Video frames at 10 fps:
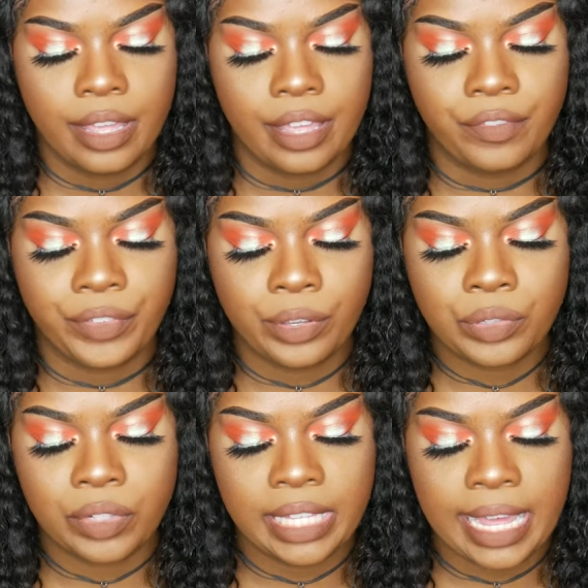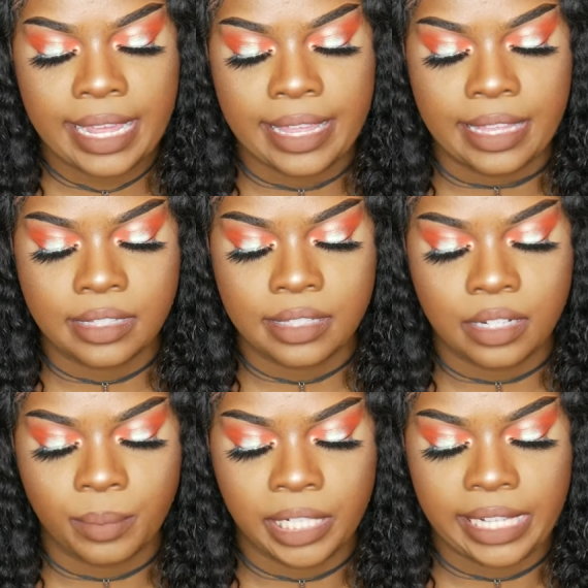it feels really high-end. It's
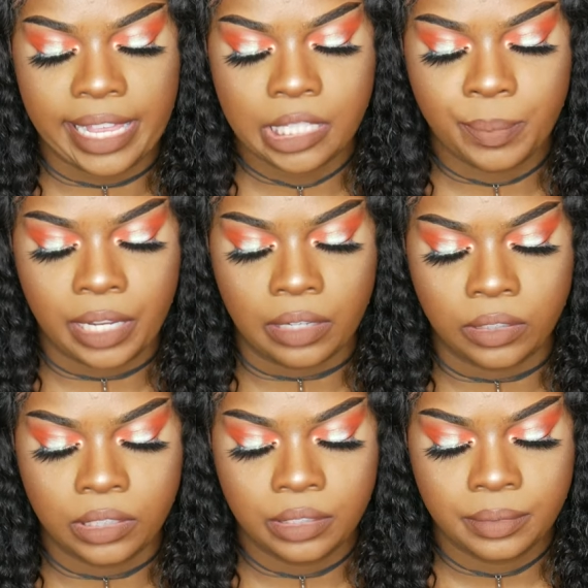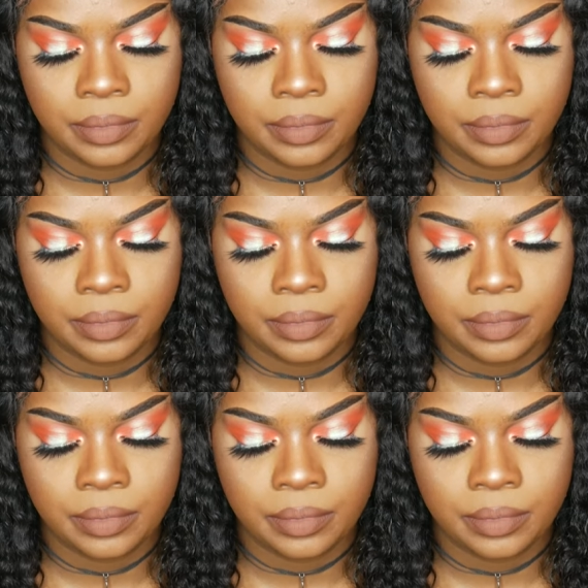in a glass bottle.